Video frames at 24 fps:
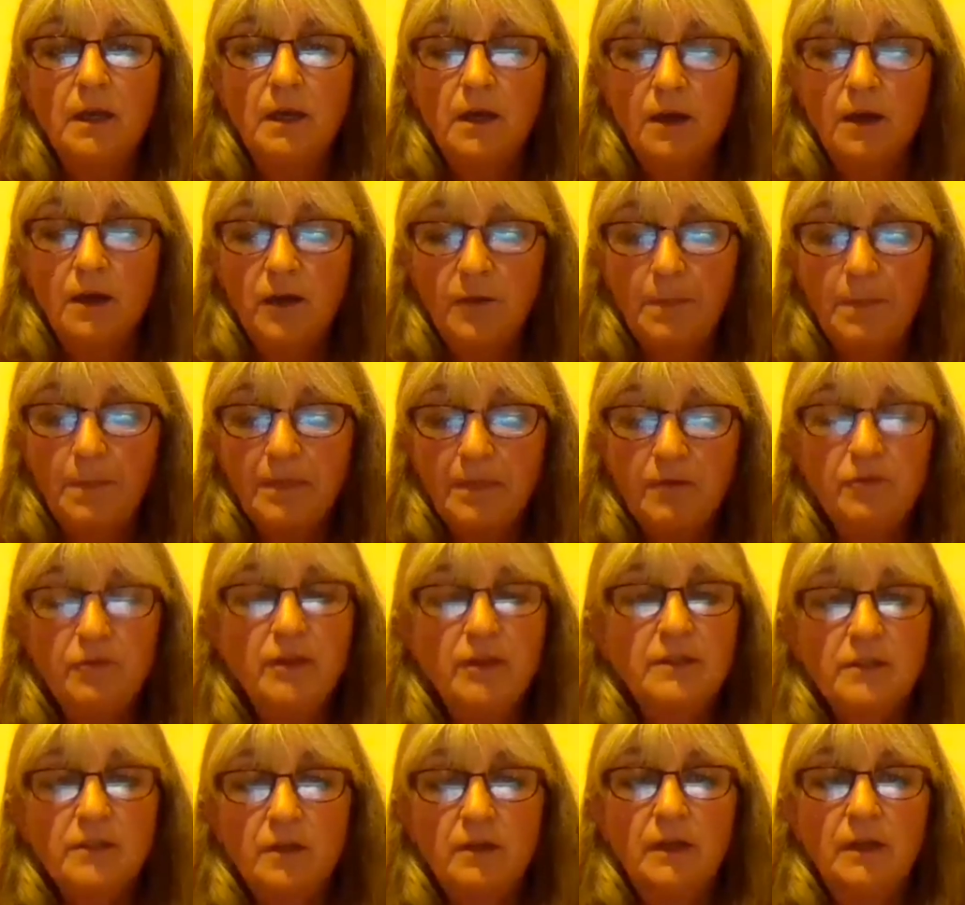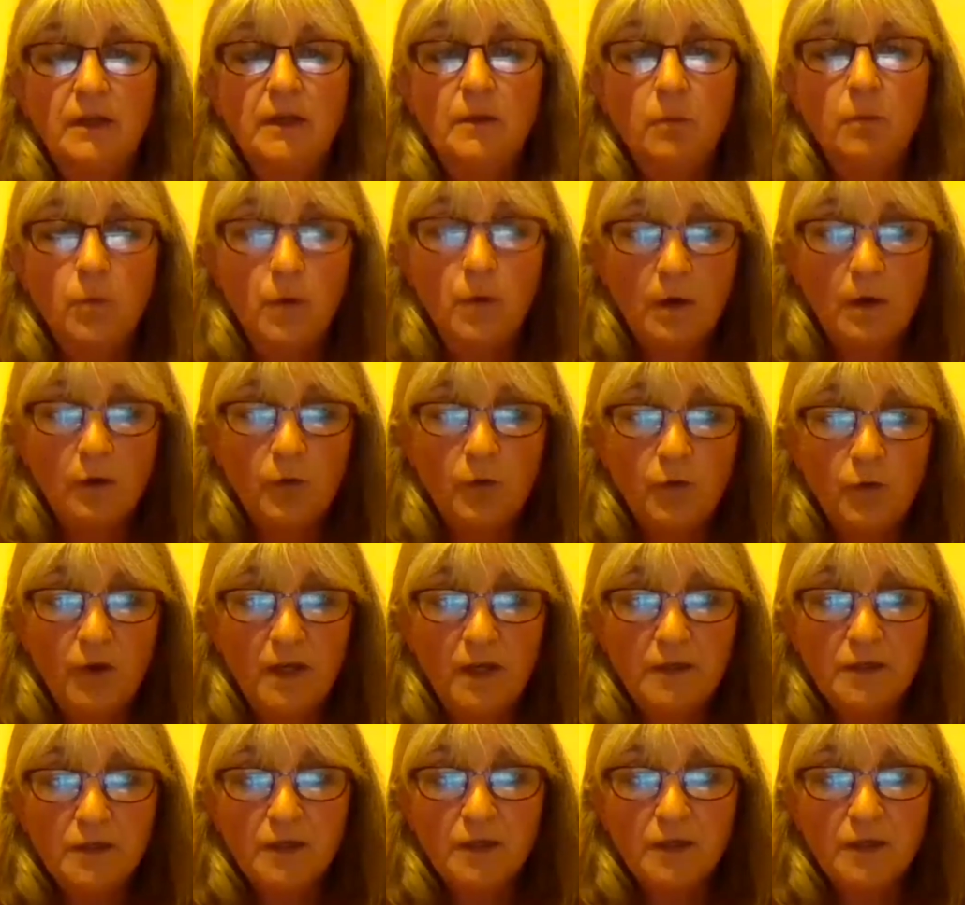There is only one grid.